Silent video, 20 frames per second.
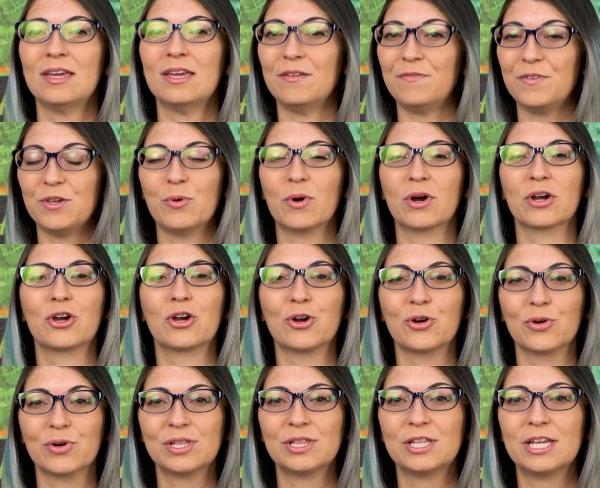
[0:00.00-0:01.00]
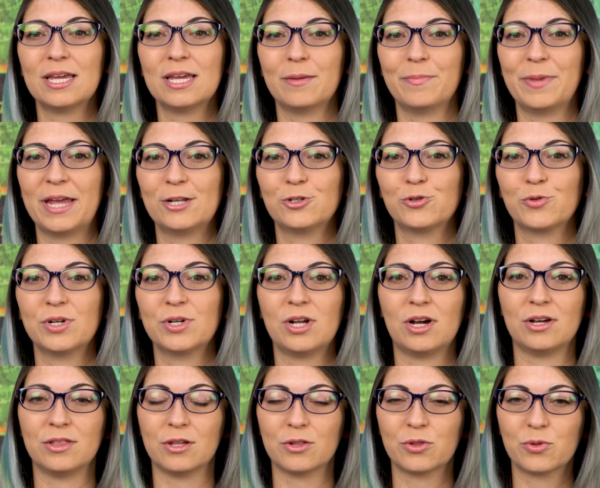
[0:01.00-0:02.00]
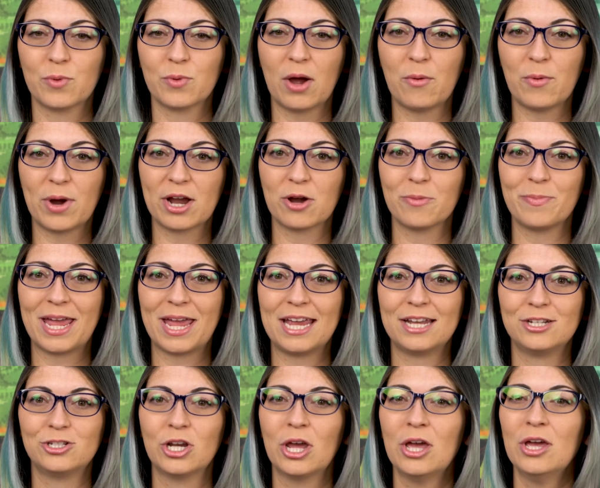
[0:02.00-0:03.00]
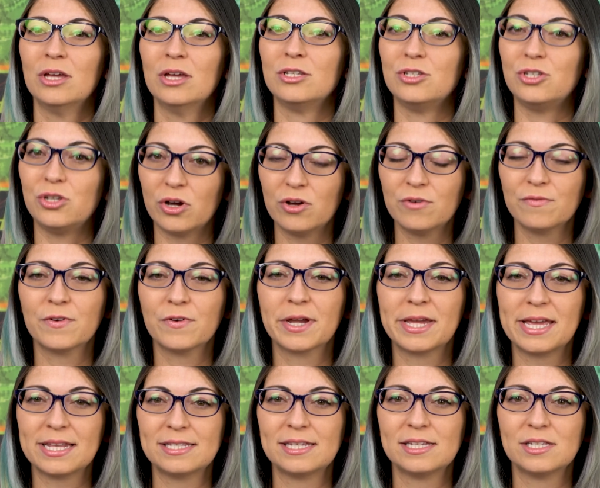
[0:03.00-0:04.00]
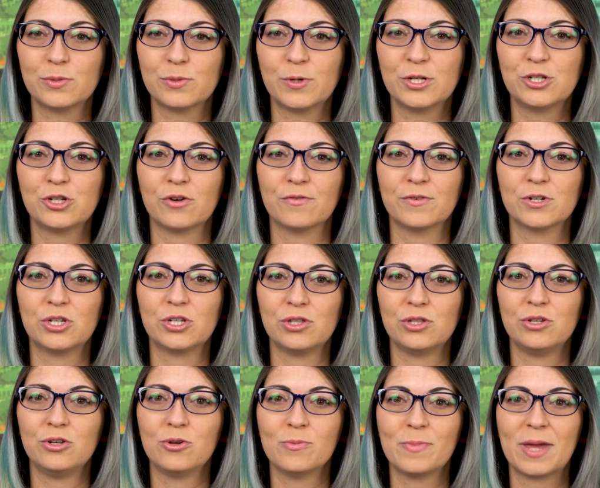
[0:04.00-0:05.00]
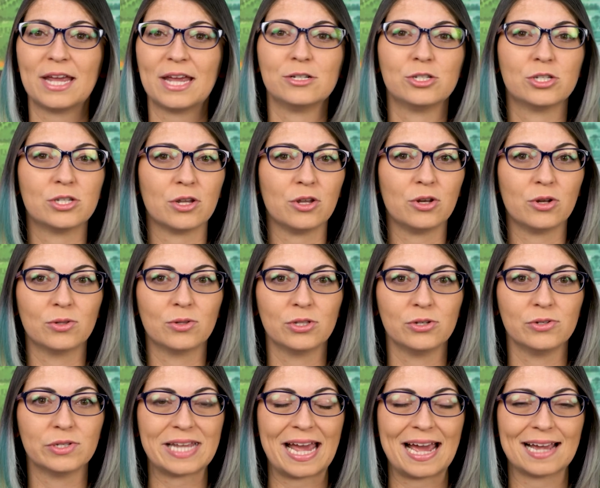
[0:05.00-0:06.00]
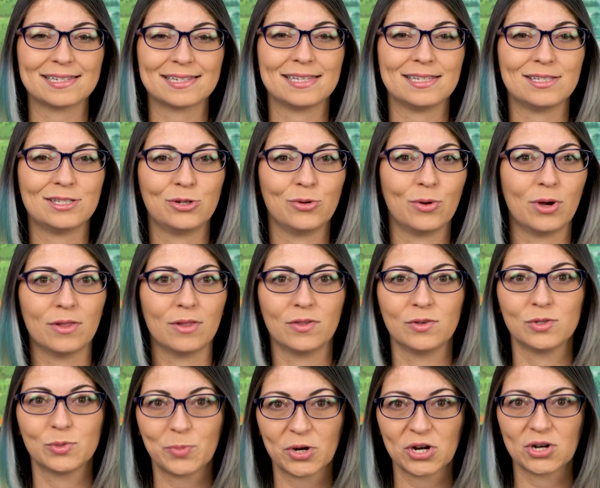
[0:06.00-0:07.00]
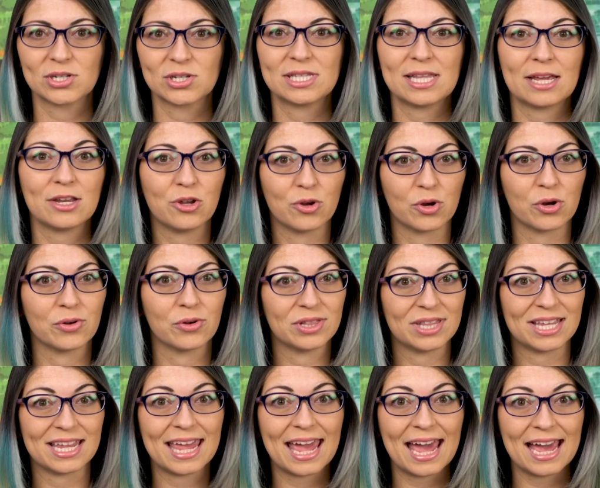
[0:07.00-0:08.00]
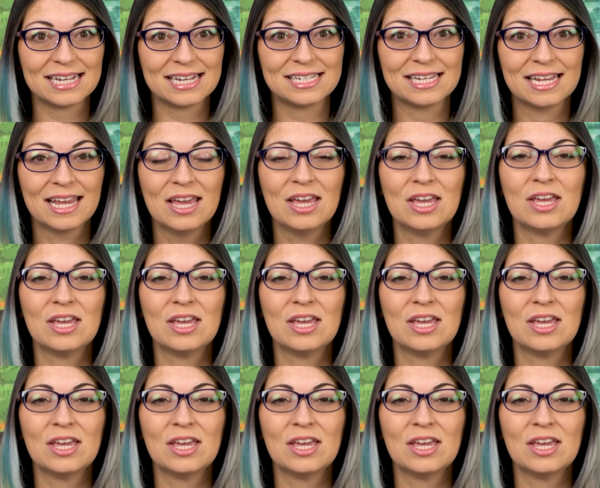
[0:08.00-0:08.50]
If you are currently a patron on the ThreatWire page, don't forget to switch over to the new page so you don't lose access to all those perks that you currently get.